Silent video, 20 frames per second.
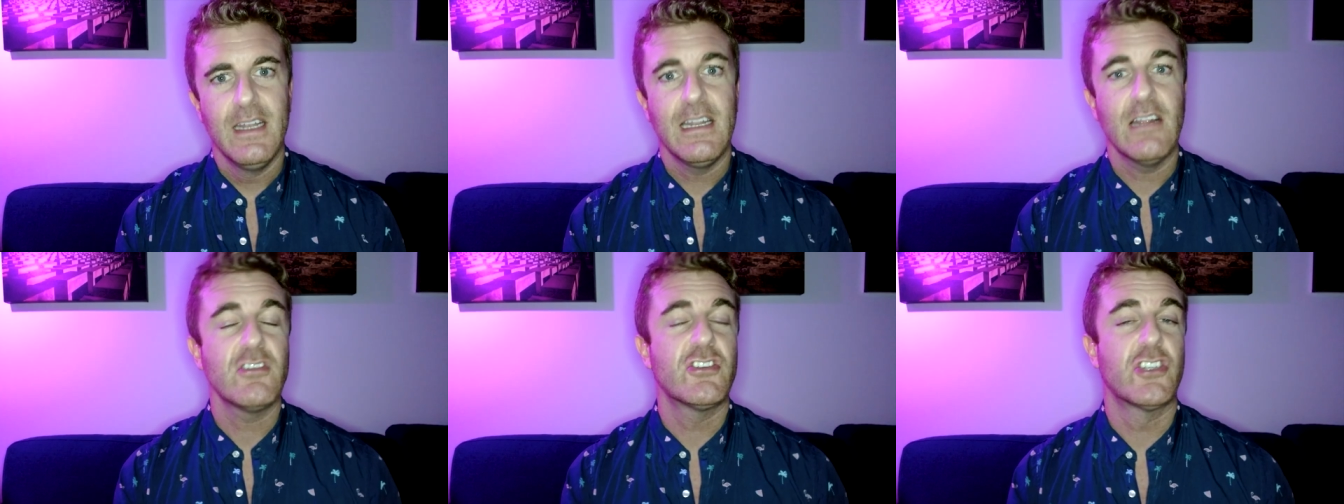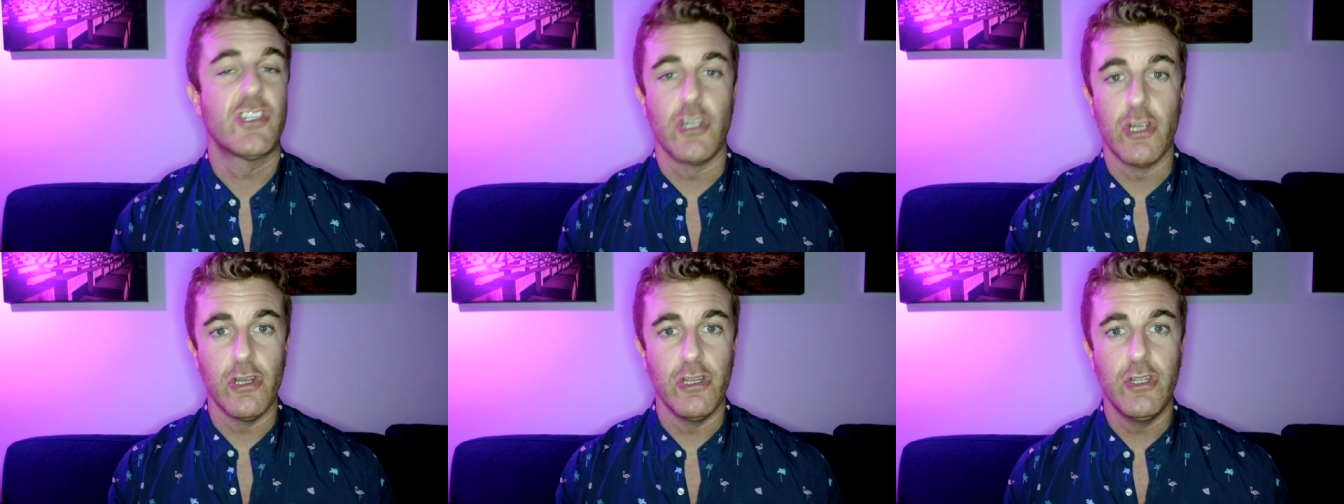Now,
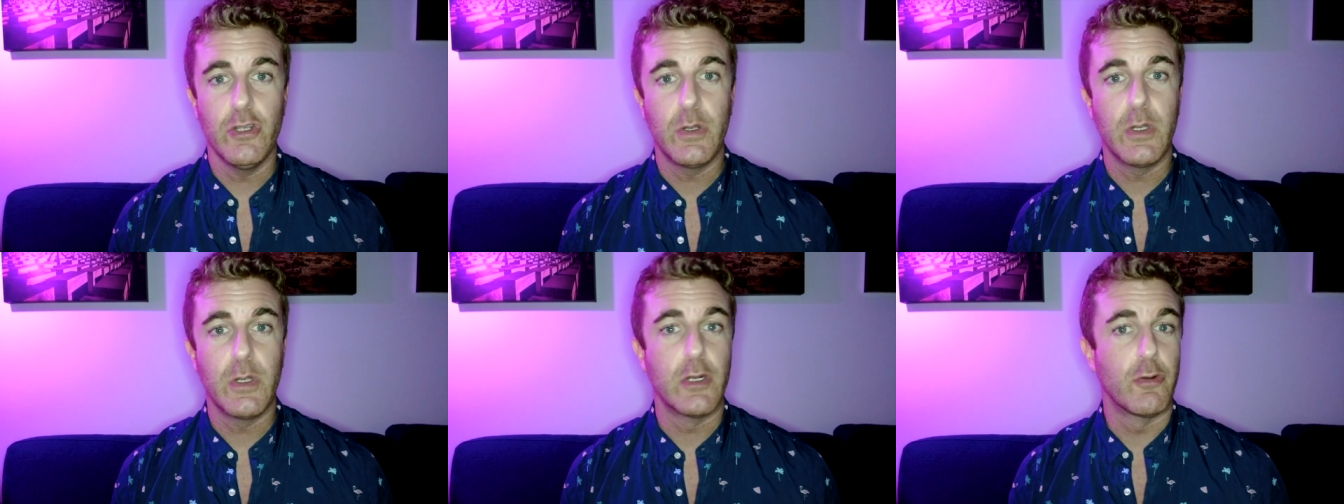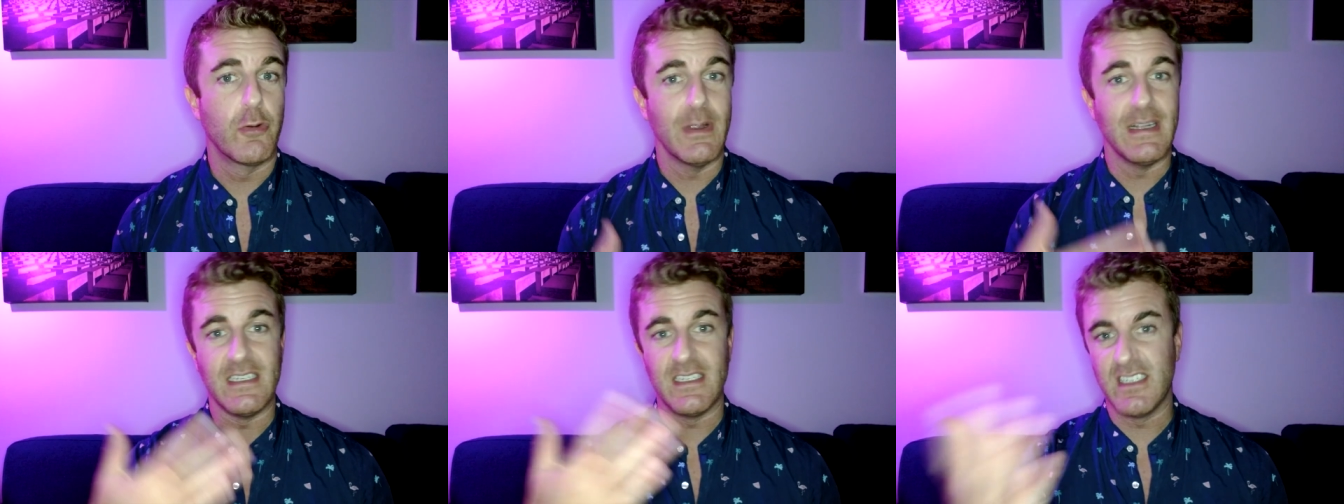sure, you could
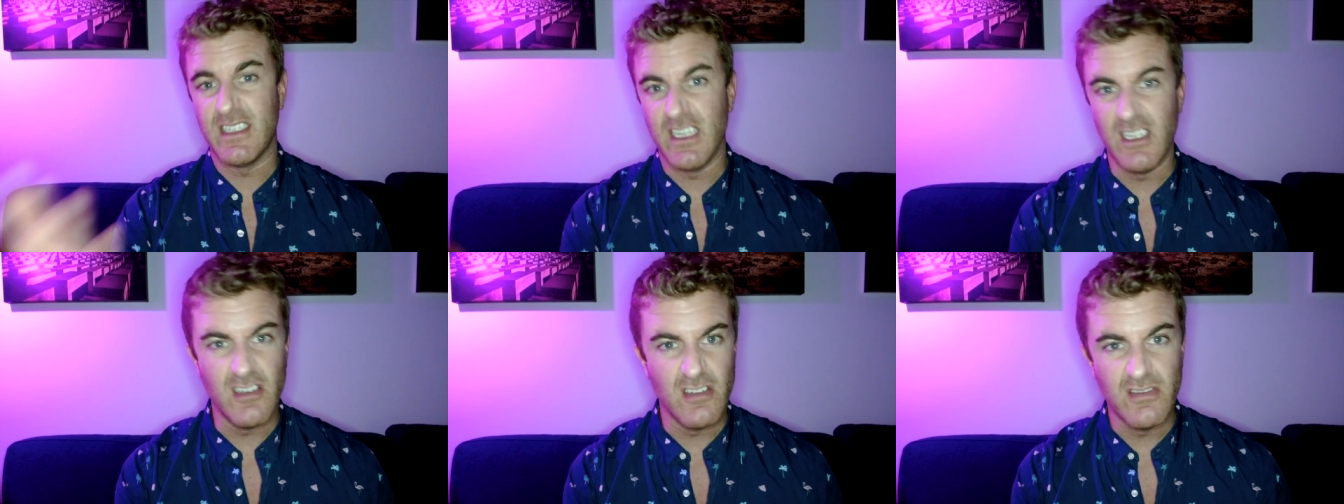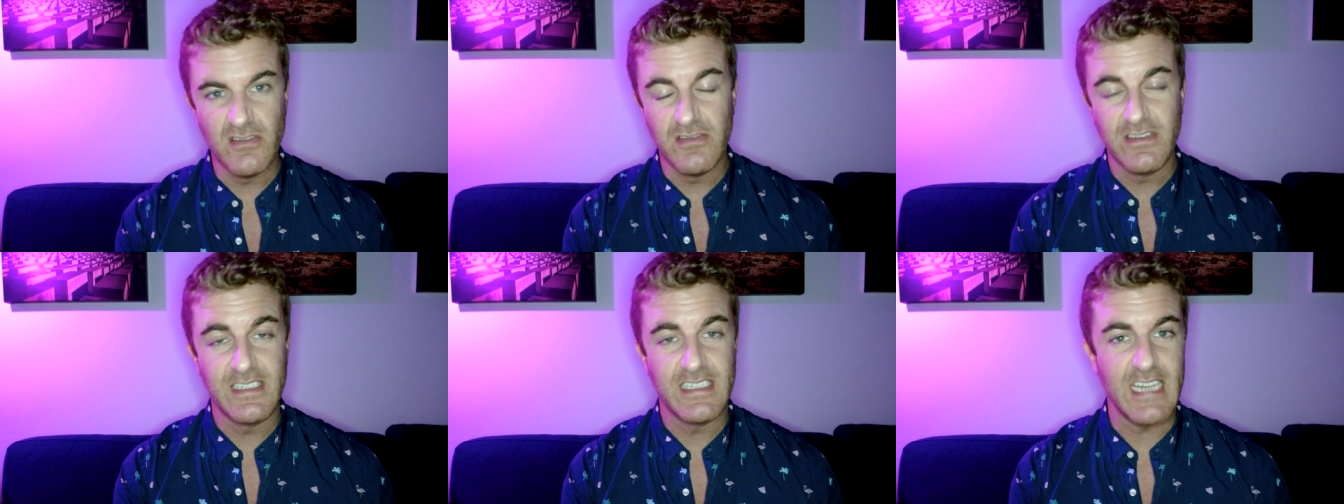create
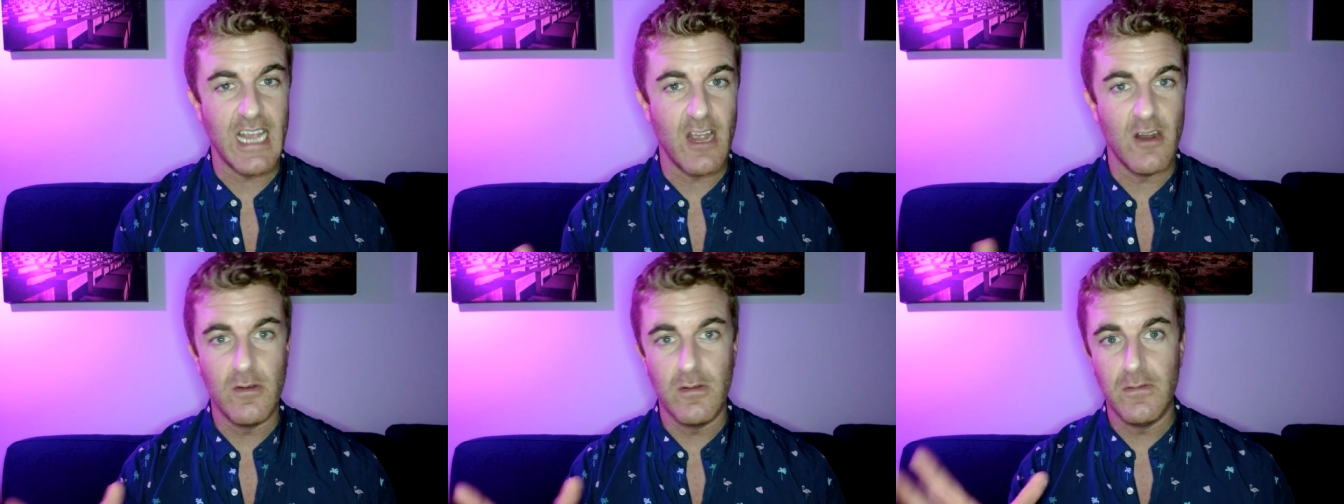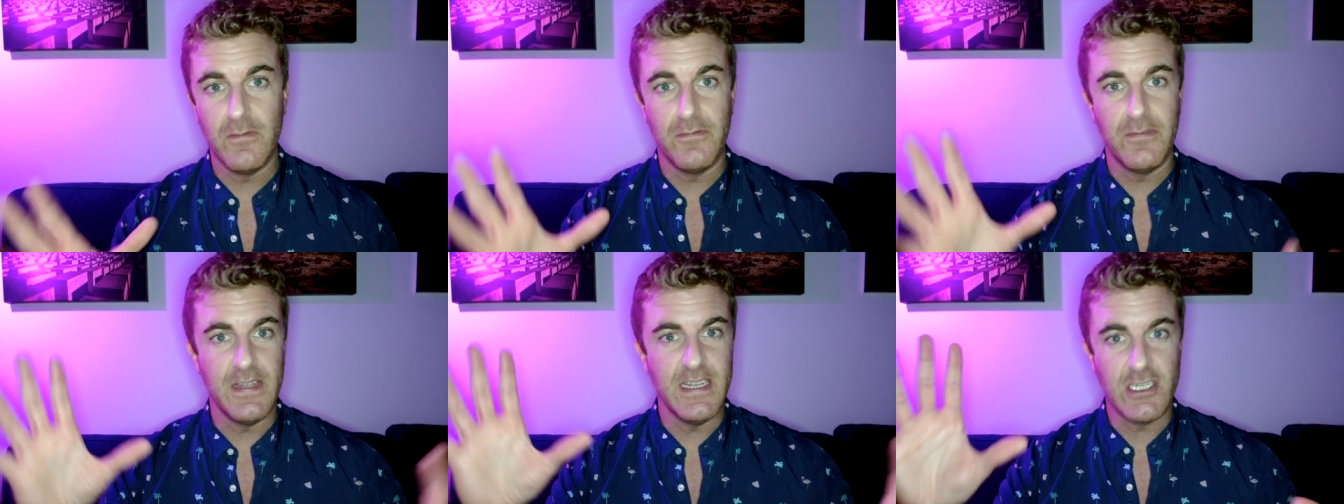stills out
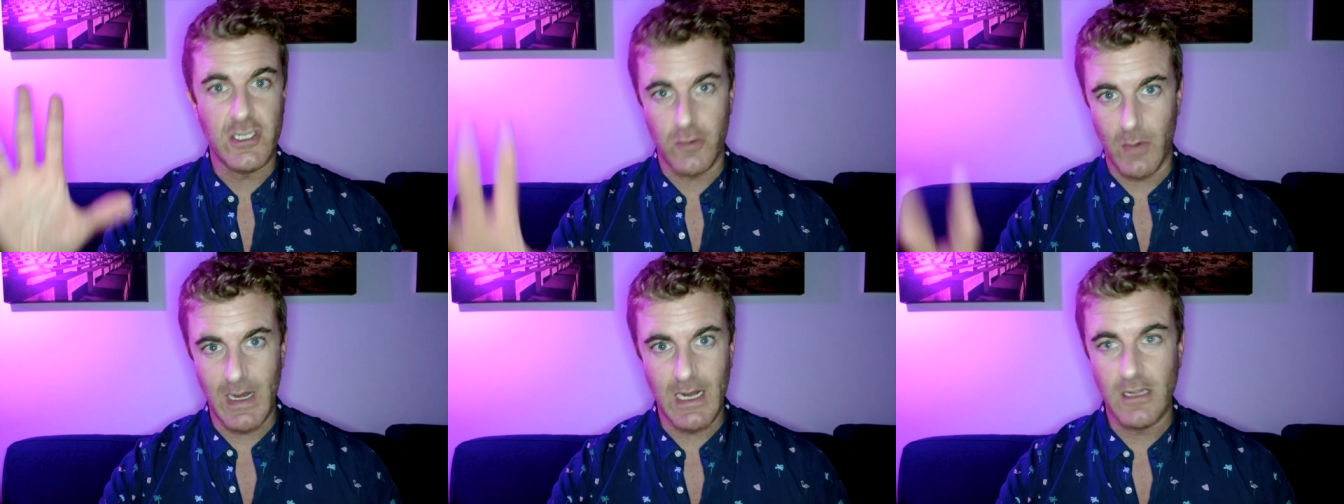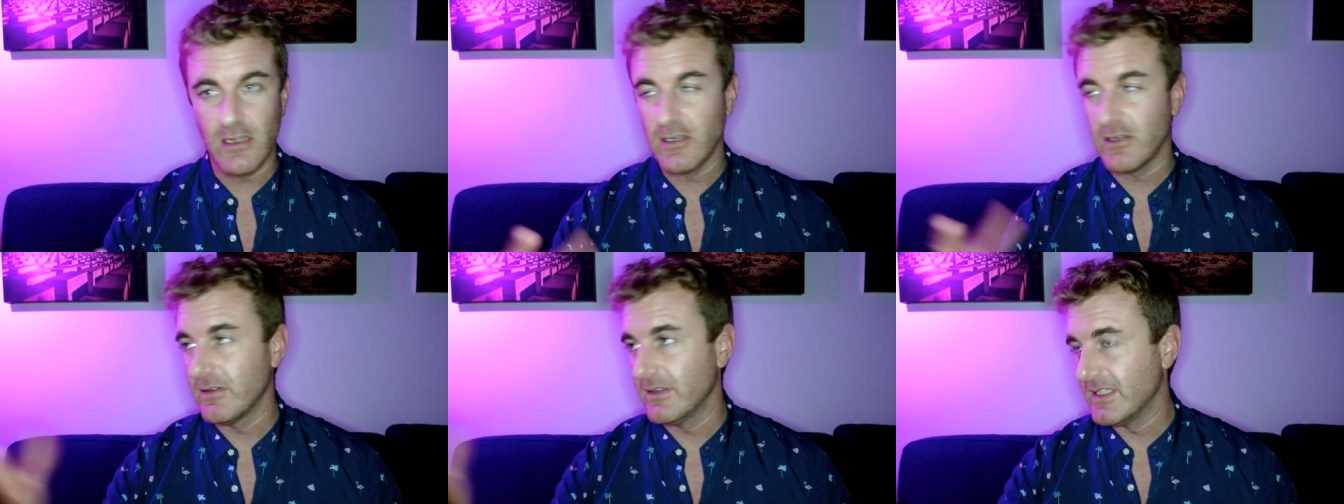of the
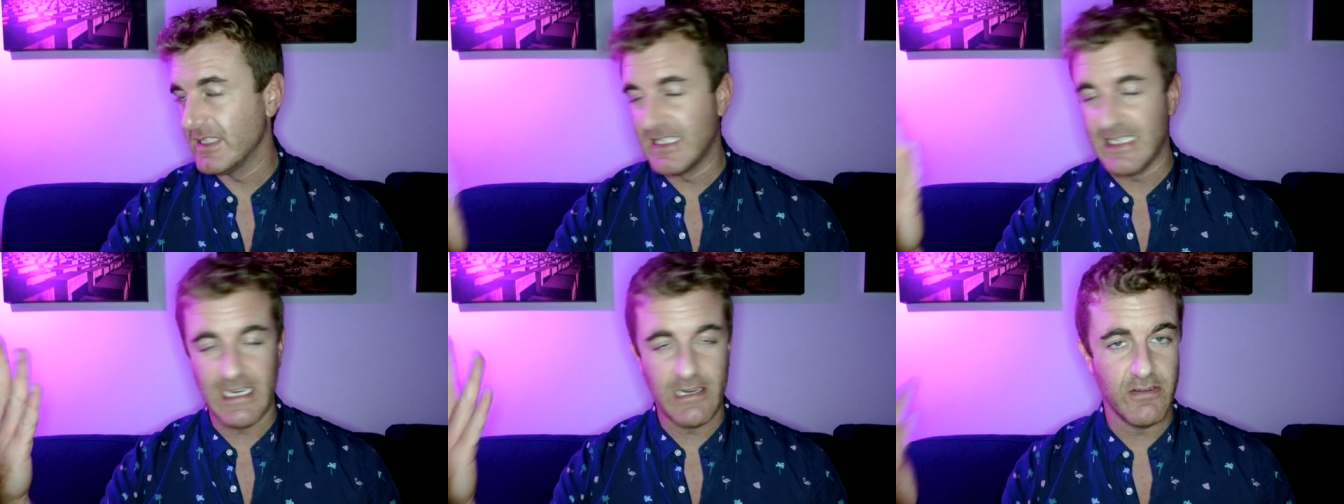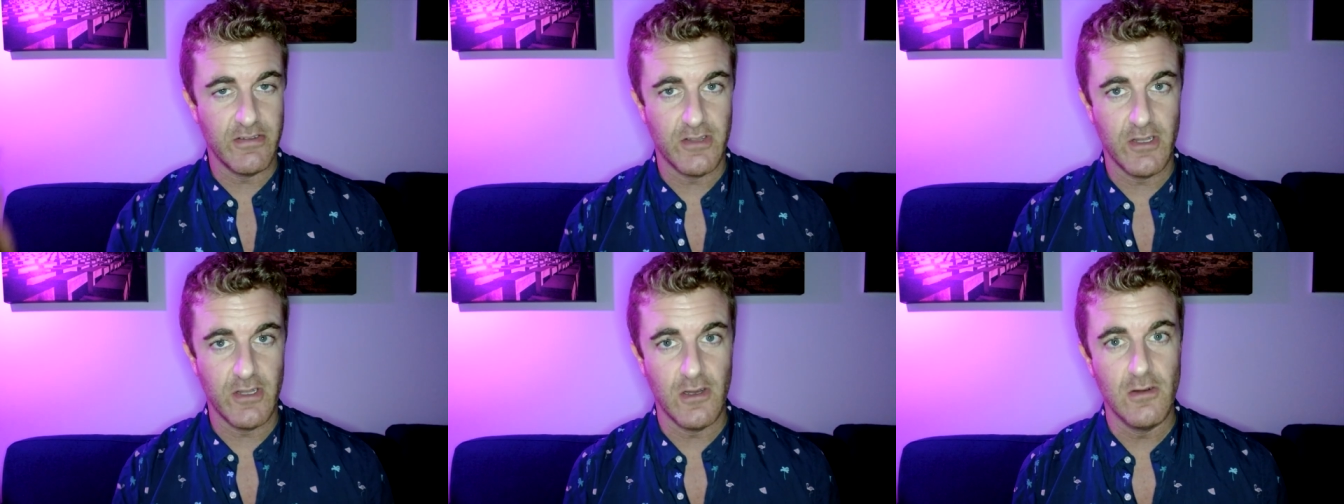trailer and
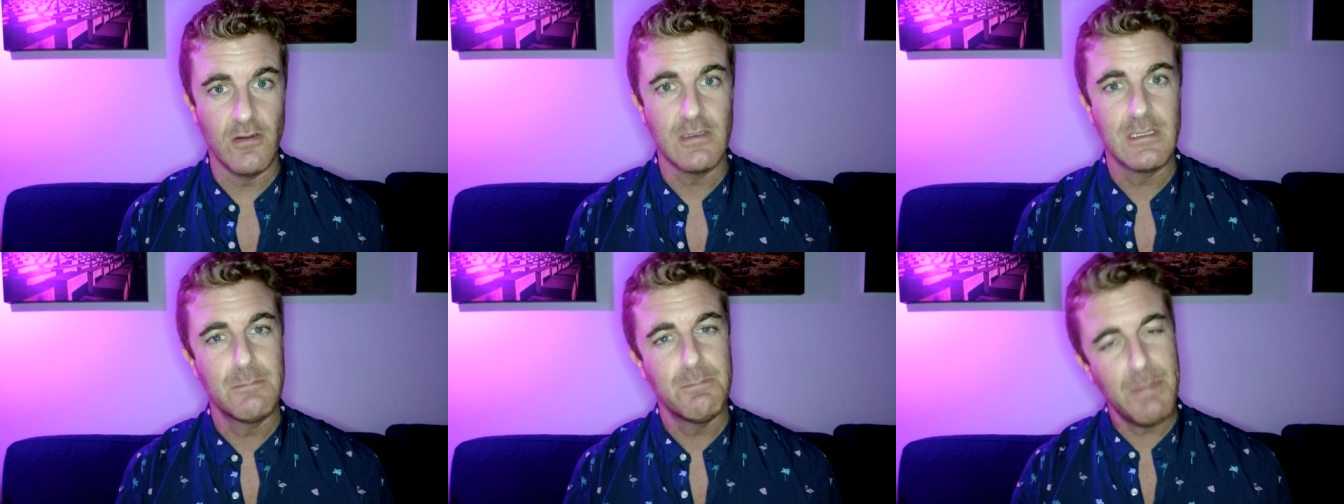stare at those,